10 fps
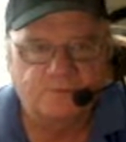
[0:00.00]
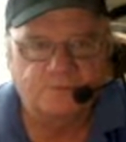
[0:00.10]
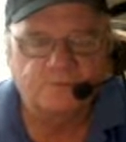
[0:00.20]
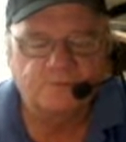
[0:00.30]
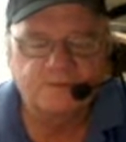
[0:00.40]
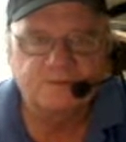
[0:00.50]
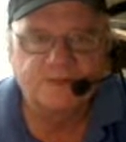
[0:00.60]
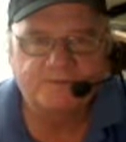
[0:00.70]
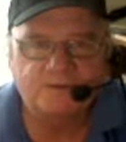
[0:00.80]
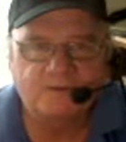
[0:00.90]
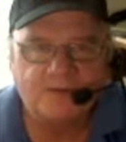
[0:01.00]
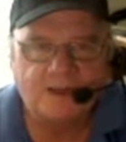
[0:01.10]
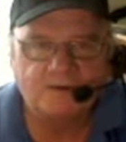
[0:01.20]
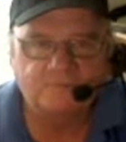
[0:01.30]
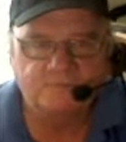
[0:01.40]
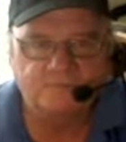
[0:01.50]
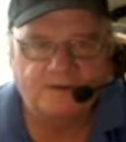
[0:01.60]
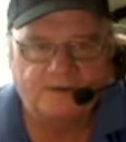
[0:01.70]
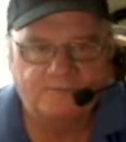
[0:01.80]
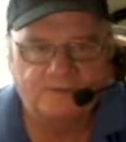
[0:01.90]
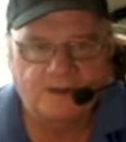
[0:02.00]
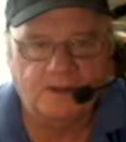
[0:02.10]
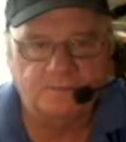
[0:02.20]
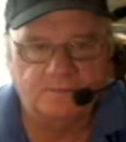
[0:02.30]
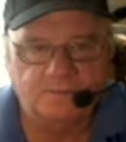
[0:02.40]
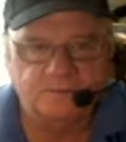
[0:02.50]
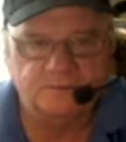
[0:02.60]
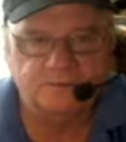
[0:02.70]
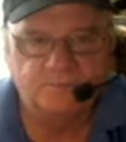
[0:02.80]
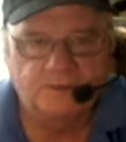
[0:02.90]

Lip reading: $37,500 purse.